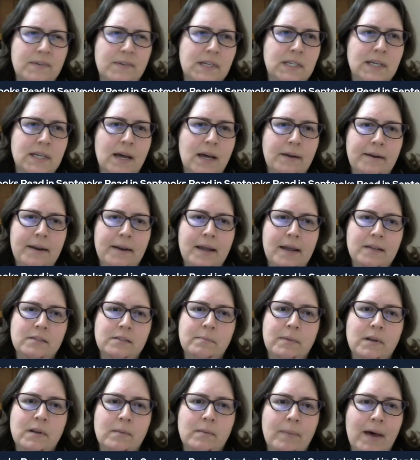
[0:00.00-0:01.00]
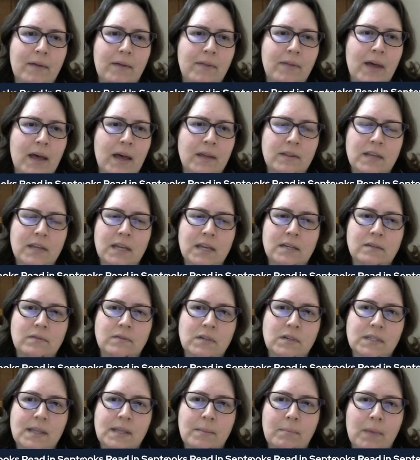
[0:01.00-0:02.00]
detailed announcement about that at the end of
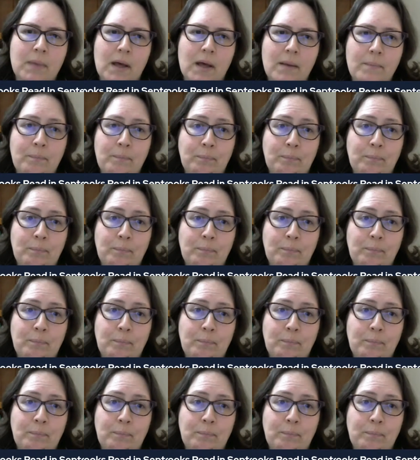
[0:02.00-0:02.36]
December.